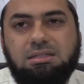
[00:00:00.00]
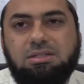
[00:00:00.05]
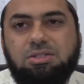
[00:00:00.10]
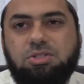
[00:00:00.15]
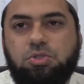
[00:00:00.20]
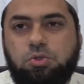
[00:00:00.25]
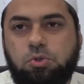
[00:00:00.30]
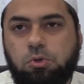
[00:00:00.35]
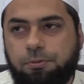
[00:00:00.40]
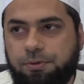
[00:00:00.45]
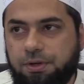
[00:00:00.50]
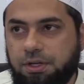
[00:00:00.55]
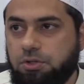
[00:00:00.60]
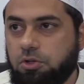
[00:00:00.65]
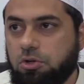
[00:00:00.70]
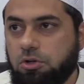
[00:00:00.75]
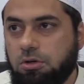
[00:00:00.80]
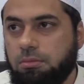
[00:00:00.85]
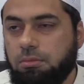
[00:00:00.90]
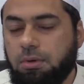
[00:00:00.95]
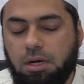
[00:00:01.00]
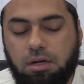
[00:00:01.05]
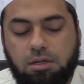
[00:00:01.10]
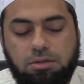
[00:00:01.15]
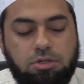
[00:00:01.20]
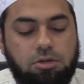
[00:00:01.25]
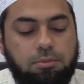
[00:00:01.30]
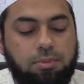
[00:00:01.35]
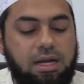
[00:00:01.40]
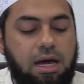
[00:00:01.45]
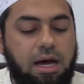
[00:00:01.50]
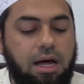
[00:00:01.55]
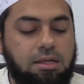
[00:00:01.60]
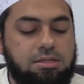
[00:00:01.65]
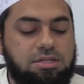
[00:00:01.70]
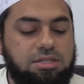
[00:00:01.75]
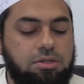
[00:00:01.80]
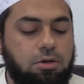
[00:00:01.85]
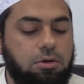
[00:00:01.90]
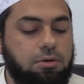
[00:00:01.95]
Sufi
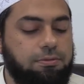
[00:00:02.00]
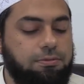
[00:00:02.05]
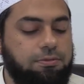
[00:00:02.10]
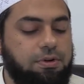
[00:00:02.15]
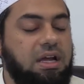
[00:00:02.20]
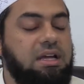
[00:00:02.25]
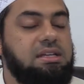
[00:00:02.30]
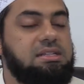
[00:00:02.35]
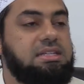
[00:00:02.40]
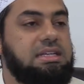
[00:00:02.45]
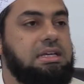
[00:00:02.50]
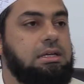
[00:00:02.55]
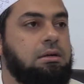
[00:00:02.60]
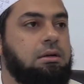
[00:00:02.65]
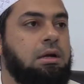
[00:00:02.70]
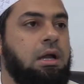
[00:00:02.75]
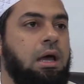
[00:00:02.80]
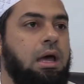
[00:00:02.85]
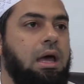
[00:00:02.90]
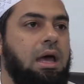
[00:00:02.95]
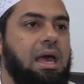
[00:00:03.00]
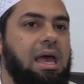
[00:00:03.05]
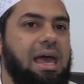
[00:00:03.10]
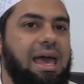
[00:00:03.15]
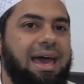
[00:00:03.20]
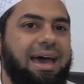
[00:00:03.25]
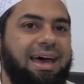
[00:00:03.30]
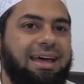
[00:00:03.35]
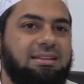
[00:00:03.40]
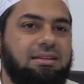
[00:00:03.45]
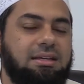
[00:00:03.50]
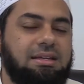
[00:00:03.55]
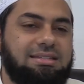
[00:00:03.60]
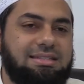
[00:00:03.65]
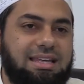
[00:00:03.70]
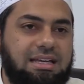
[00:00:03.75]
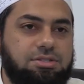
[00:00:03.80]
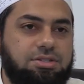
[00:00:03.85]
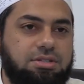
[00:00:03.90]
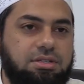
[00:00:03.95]
terminology or phrase here. And
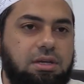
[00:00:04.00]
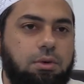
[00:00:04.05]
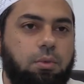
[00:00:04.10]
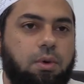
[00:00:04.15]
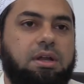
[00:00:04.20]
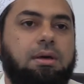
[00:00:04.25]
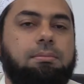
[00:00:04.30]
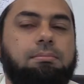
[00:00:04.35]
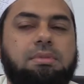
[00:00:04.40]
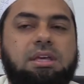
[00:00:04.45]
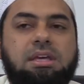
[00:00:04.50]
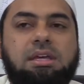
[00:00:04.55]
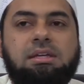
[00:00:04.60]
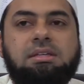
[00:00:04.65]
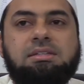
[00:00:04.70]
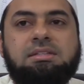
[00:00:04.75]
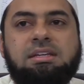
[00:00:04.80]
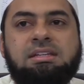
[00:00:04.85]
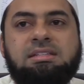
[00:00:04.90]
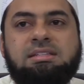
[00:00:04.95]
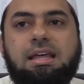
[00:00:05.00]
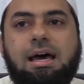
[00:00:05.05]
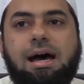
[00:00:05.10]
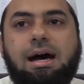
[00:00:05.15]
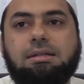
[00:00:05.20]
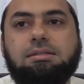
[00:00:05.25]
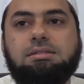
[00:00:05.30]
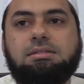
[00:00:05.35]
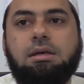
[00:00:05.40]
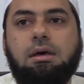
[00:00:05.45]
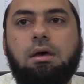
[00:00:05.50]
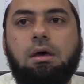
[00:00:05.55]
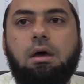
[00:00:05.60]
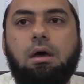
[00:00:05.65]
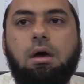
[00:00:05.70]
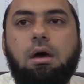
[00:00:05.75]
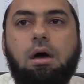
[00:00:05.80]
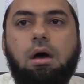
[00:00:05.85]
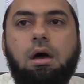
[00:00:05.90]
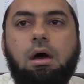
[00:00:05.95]
essentially what it means is that
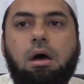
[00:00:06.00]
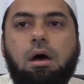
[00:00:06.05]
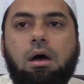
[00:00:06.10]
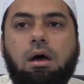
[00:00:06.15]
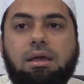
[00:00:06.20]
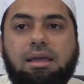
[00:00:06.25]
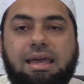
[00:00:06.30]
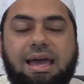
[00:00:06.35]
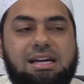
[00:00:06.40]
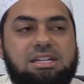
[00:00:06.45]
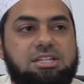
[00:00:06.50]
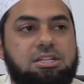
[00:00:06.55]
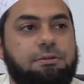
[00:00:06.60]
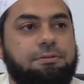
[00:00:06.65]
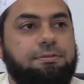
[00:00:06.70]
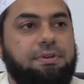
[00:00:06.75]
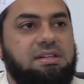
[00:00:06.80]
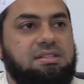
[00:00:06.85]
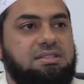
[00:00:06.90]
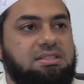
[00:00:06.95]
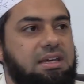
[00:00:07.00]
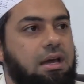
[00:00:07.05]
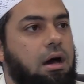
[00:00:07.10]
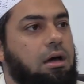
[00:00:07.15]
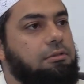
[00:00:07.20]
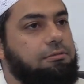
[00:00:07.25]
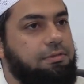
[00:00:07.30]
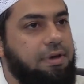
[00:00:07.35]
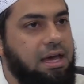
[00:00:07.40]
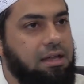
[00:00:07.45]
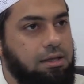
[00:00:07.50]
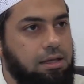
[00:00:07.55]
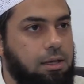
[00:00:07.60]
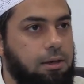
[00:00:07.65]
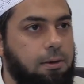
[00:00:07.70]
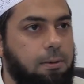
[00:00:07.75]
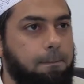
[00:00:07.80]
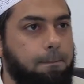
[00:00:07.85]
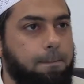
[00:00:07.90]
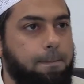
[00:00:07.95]
kashf is the
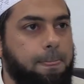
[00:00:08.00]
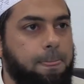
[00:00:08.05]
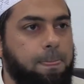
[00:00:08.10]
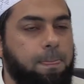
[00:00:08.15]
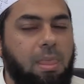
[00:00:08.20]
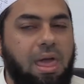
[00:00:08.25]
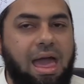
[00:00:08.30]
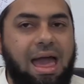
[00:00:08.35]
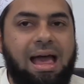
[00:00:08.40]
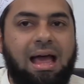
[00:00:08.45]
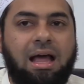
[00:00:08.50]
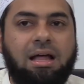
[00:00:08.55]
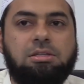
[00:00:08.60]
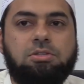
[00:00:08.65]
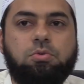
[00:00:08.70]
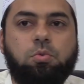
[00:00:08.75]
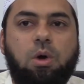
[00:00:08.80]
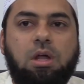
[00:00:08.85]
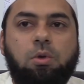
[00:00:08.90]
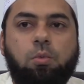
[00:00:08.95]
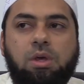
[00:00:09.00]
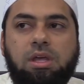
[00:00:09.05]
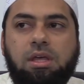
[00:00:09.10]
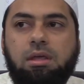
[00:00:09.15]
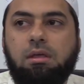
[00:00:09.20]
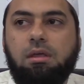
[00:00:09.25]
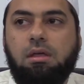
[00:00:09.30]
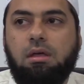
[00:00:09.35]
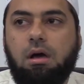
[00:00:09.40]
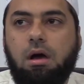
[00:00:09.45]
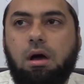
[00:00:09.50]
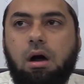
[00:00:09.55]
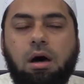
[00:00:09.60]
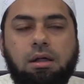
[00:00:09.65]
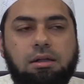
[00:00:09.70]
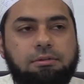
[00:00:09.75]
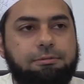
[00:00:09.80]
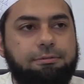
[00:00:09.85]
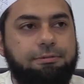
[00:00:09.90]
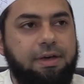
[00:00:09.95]
unveiling. And when we
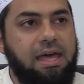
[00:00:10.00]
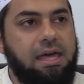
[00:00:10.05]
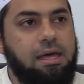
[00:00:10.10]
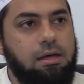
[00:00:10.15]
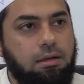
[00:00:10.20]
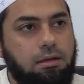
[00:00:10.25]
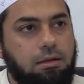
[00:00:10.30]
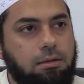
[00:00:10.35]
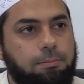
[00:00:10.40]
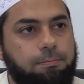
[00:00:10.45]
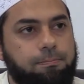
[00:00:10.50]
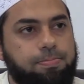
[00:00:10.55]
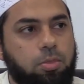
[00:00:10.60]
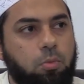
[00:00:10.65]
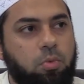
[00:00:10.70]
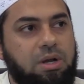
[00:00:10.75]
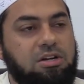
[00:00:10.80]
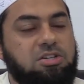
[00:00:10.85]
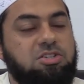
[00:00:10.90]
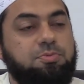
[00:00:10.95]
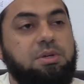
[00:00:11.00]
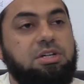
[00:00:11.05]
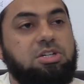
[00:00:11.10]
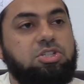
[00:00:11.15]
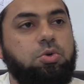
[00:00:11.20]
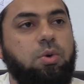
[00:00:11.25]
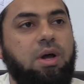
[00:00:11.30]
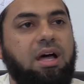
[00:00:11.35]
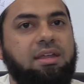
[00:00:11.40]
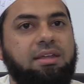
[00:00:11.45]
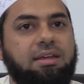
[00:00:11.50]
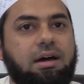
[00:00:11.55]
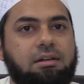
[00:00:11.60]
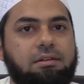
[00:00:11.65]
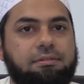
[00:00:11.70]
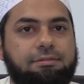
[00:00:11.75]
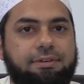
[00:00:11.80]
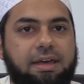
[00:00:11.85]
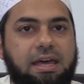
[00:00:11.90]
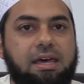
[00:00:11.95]
unveil, when our spirituality
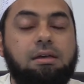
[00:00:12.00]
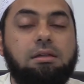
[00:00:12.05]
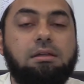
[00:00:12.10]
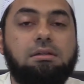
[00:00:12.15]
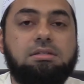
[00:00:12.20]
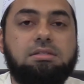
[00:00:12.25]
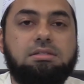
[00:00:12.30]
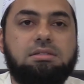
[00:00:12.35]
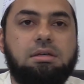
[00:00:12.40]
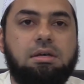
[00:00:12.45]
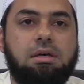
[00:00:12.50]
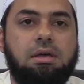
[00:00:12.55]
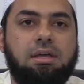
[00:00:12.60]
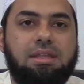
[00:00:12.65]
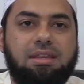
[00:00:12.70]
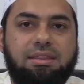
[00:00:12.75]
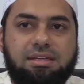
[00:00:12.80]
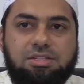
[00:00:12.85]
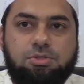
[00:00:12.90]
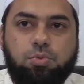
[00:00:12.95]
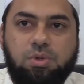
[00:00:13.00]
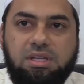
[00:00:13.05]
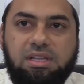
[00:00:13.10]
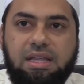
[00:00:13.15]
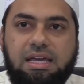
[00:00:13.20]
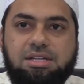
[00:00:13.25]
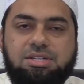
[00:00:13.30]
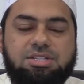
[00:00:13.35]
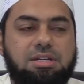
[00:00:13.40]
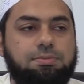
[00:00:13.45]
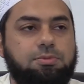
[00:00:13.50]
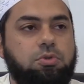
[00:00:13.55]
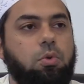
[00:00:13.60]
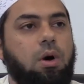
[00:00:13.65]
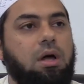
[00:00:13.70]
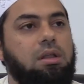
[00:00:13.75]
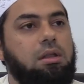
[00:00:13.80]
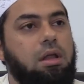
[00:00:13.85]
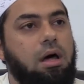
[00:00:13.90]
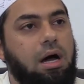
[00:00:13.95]
unveils this relationship to
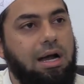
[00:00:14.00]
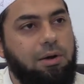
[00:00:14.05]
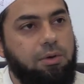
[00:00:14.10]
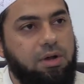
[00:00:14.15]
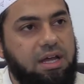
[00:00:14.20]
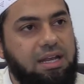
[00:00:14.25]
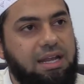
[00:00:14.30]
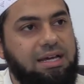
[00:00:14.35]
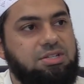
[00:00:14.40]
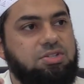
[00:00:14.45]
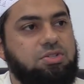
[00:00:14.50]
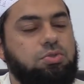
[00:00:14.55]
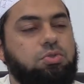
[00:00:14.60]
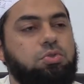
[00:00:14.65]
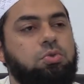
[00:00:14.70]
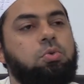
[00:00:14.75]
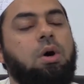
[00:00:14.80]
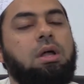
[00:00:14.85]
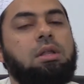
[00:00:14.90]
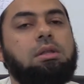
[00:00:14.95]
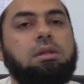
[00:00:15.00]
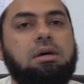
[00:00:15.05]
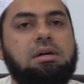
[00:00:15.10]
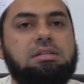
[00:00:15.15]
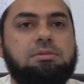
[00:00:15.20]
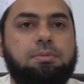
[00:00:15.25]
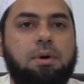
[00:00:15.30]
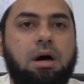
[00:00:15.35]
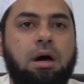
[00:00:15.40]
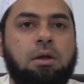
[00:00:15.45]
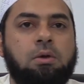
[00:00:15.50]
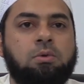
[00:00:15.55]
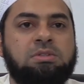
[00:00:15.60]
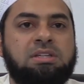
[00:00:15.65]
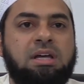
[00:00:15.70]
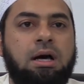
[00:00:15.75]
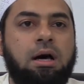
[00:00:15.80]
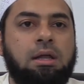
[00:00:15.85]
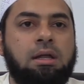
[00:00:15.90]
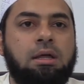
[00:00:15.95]
Allah, our connection to Allah subhanahu wa
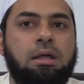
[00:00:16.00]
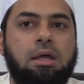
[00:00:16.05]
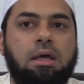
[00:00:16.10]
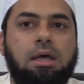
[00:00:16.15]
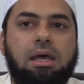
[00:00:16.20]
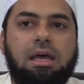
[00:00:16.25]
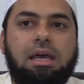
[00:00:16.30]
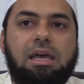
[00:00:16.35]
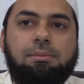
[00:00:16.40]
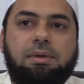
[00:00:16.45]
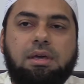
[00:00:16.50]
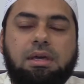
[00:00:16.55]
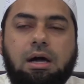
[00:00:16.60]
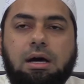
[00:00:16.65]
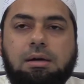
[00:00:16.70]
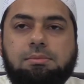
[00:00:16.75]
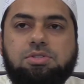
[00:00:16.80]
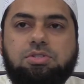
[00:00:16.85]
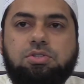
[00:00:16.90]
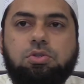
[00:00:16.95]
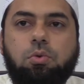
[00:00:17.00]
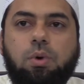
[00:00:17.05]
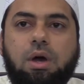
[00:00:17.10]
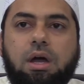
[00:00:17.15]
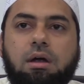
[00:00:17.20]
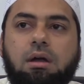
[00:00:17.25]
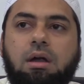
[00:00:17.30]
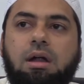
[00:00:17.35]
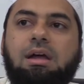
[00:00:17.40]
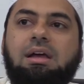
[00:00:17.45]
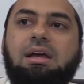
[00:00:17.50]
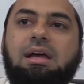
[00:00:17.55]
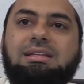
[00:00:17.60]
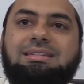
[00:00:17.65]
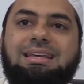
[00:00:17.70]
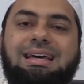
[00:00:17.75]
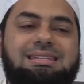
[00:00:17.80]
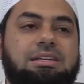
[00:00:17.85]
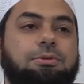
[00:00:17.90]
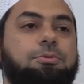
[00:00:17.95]
ta'ala, it becomes to where
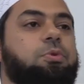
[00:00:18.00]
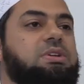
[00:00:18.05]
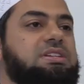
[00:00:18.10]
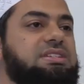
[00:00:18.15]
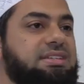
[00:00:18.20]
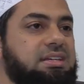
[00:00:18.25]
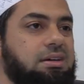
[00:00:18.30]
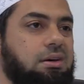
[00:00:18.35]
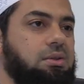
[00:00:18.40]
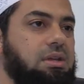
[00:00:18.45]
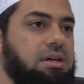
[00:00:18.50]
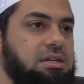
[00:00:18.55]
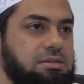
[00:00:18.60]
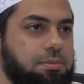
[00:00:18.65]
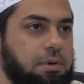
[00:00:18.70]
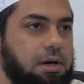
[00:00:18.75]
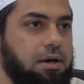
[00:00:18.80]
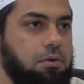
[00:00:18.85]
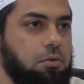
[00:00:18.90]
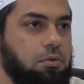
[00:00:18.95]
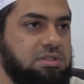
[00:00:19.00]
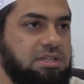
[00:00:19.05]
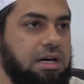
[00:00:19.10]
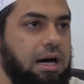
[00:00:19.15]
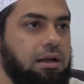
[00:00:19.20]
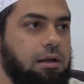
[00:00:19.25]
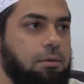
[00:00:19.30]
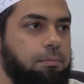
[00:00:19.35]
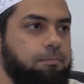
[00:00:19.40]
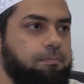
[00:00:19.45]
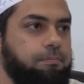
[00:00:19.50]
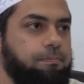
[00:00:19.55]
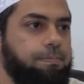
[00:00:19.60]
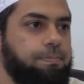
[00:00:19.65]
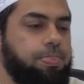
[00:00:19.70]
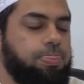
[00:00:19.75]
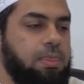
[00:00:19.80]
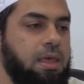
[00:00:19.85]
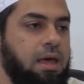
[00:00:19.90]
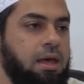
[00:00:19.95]
it's as if we see Allah subhanahu wa ta'ala.
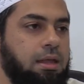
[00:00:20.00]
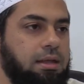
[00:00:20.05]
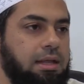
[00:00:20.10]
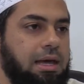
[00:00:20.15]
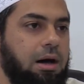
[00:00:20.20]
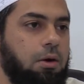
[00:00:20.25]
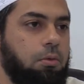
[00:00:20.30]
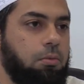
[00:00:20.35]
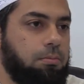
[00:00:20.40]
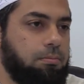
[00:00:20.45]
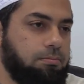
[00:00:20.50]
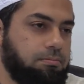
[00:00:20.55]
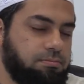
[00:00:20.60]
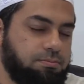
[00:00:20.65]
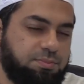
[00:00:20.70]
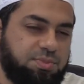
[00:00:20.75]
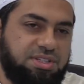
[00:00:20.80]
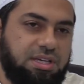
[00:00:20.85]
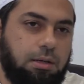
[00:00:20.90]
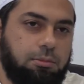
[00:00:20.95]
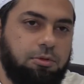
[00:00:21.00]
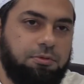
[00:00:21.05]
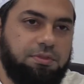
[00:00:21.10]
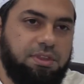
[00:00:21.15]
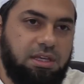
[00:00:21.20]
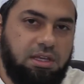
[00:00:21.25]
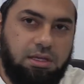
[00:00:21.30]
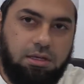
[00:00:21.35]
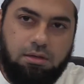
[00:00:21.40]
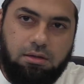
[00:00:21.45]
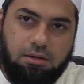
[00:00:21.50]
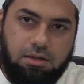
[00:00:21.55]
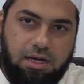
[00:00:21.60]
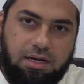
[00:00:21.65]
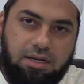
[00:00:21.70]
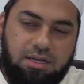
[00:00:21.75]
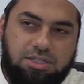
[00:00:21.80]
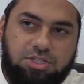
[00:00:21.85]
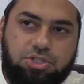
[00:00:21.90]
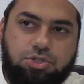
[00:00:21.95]
Now, some of the
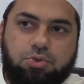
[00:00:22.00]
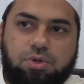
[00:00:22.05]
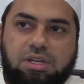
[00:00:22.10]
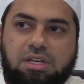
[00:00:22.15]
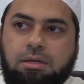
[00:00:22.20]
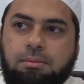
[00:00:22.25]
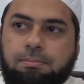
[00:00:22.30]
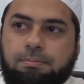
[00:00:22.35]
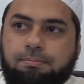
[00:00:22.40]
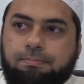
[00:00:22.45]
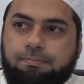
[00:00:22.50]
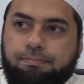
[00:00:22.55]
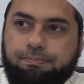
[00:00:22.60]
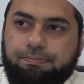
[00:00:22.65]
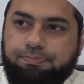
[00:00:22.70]
kind of extreme,